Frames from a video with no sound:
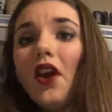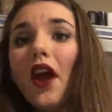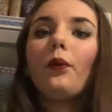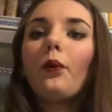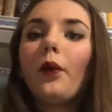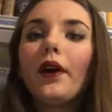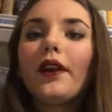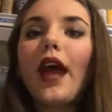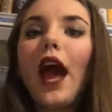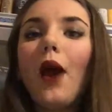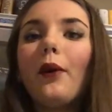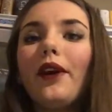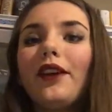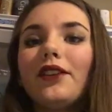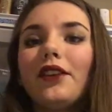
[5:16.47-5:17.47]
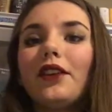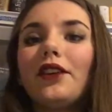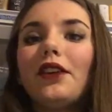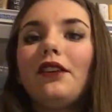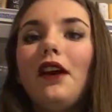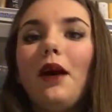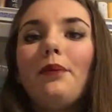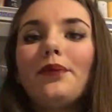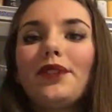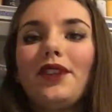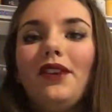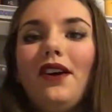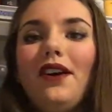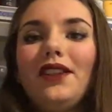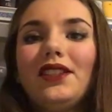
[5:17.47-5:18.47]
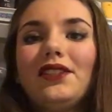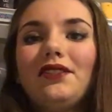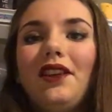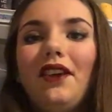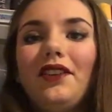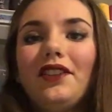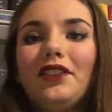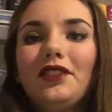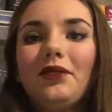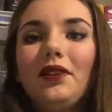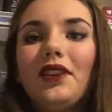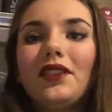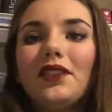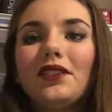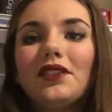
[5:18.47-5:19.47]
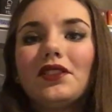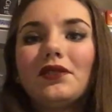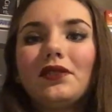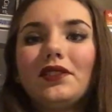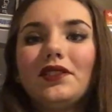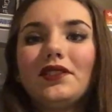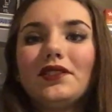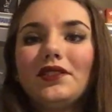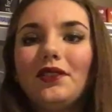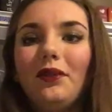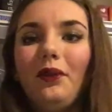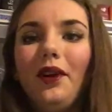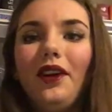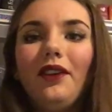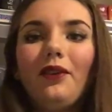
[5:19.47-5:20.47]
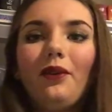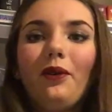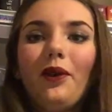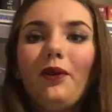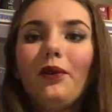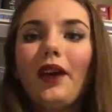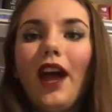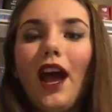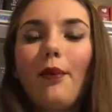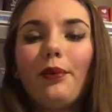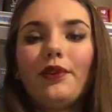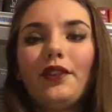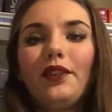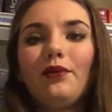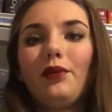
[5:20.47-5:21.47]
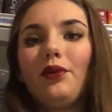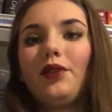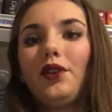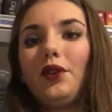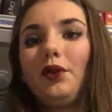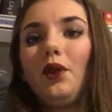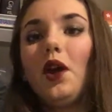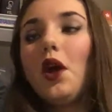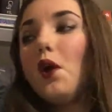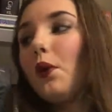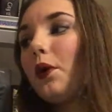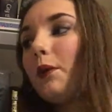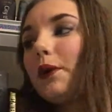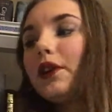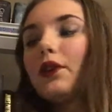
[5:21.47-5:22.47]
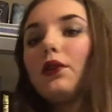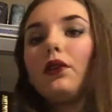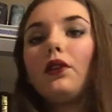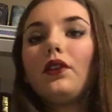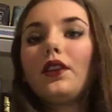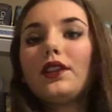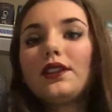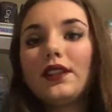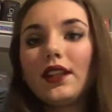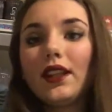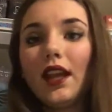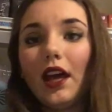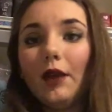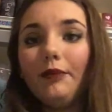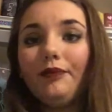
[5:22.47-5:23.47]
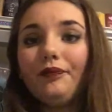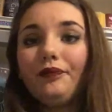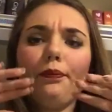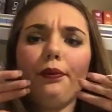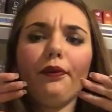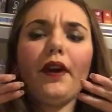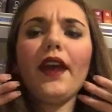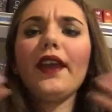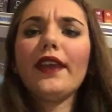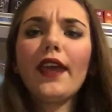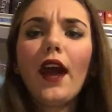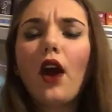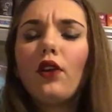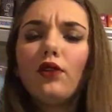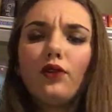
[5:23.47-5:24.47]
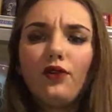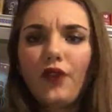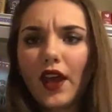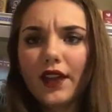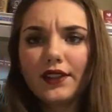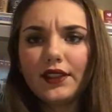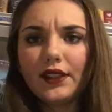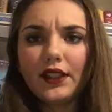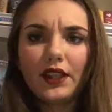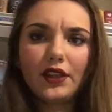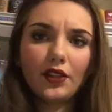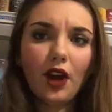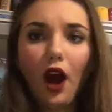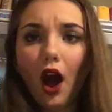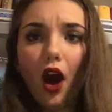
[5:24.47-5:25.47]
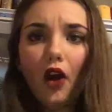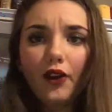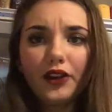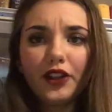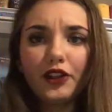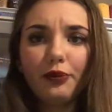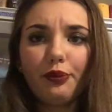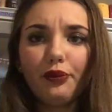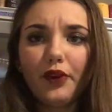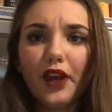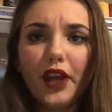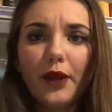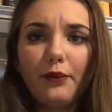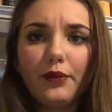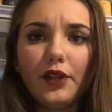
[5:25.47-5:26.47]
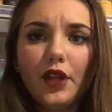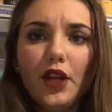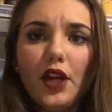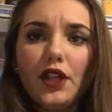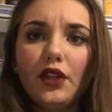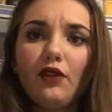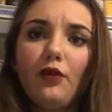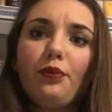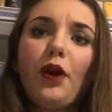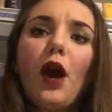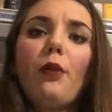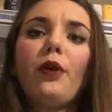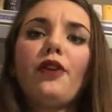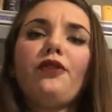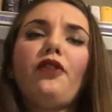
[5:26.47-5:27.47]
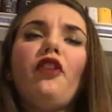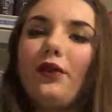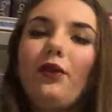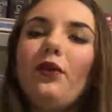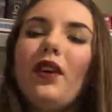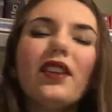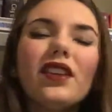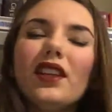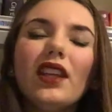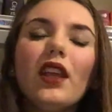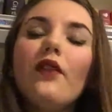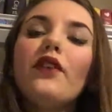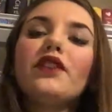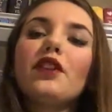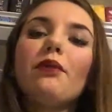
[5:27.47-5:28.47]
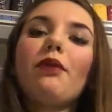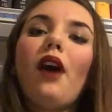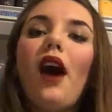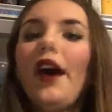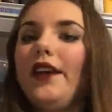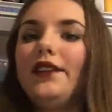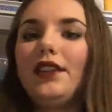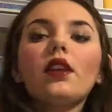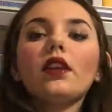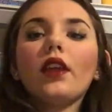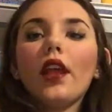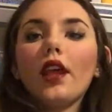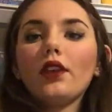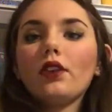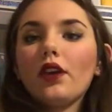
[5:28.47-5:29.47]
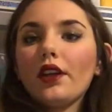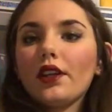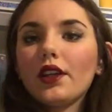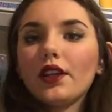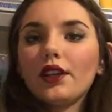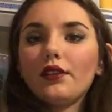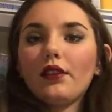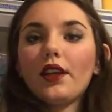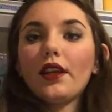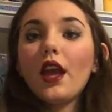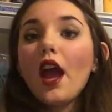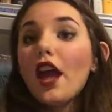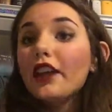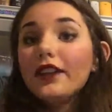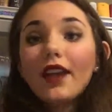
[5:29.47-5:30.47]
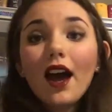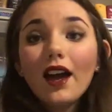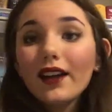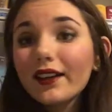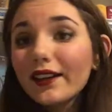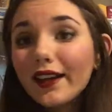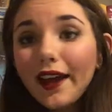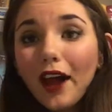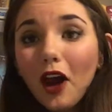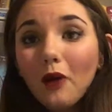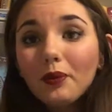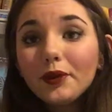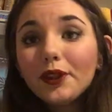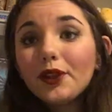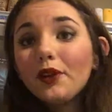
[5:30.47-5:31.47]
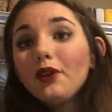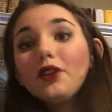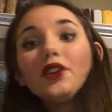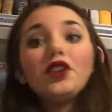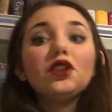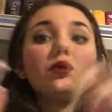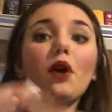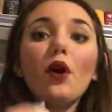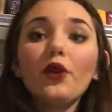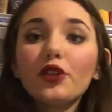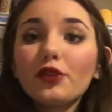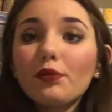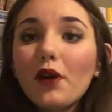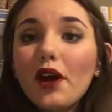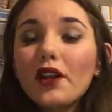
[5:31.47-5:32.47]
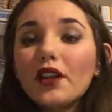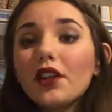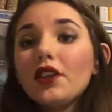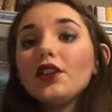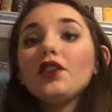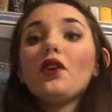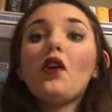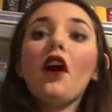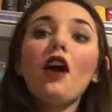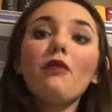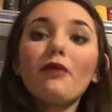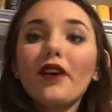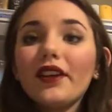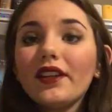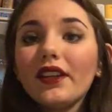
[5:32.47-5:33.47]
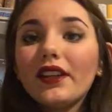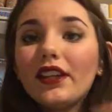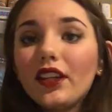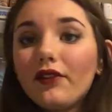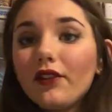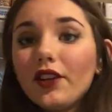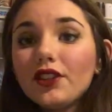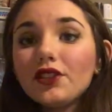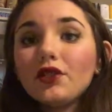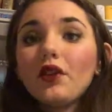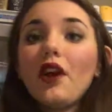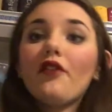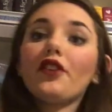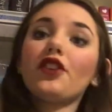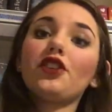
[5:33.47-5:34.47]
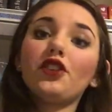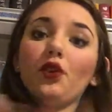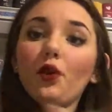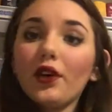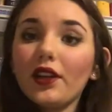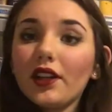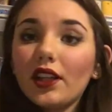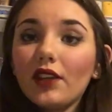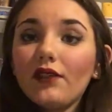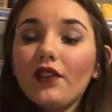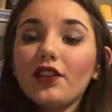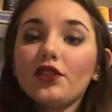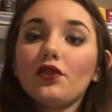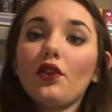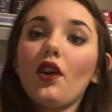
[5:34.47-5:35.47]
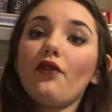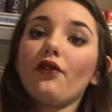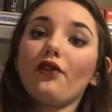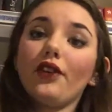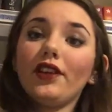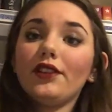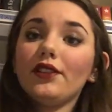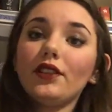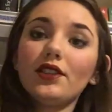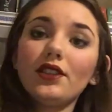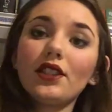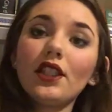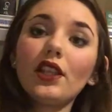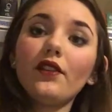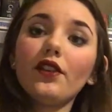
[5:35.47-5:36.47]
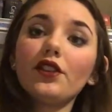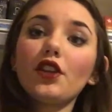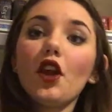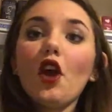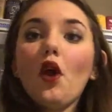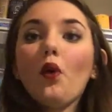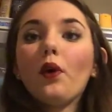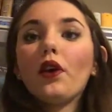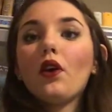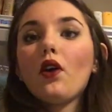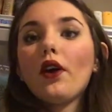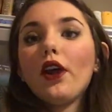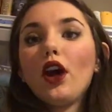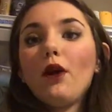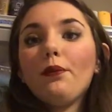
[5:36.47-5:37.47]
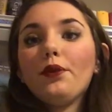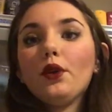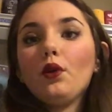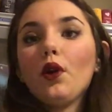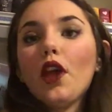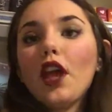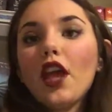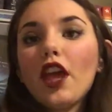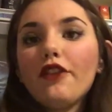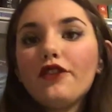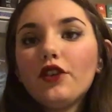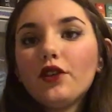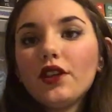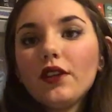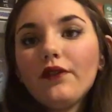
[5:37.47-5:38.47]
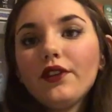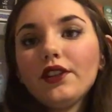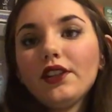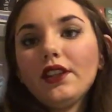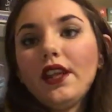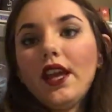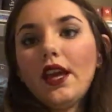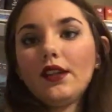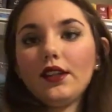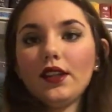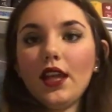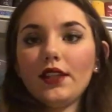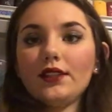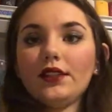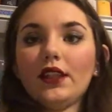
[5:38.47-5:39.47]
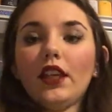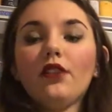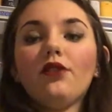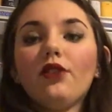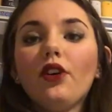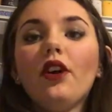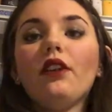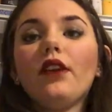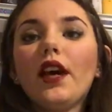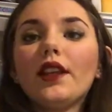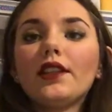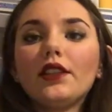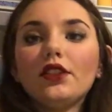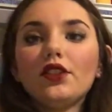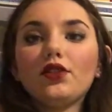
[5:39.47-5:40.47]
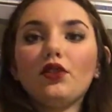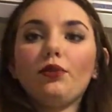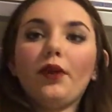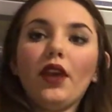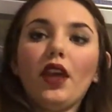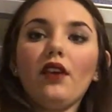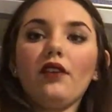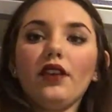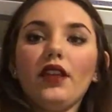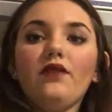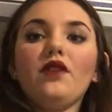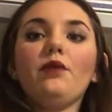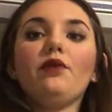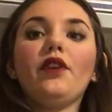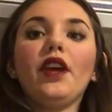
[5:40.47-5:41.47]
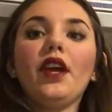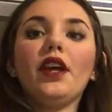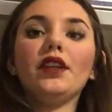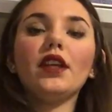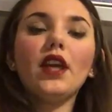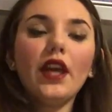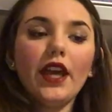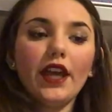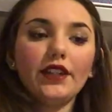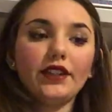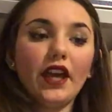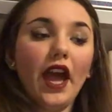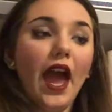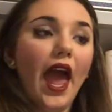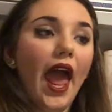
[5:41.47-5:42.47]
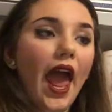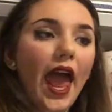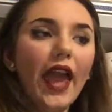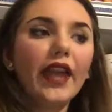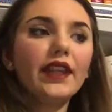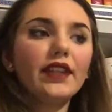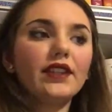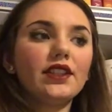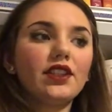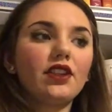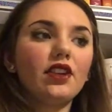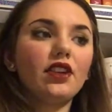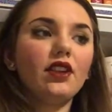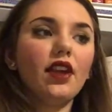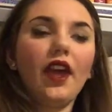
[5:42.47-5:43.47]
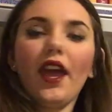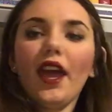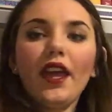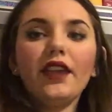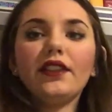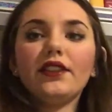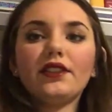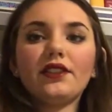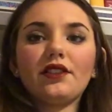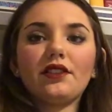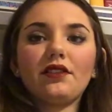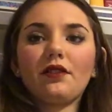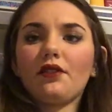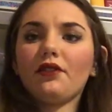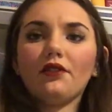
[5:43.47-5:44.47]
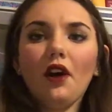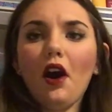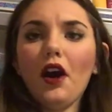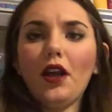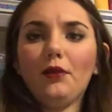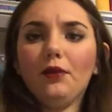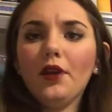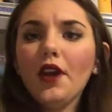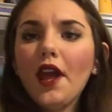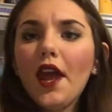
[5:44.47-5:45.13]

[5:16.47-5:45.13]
What? Where's our Europe's and Australia's? What are you doing? What would happen with you? Would have been cool to see that. Breakout infection that the colonies blamed the Republic for. It wasn't even a surprise. Antarctica's like, not gonna help you. You owe us money. You don't have money to give us. You don't have a cure to give us. You don't have research to give us. We gonna help you if you give us land and that's it. And for an elector to apparently give them land is a heinous, heinous crime.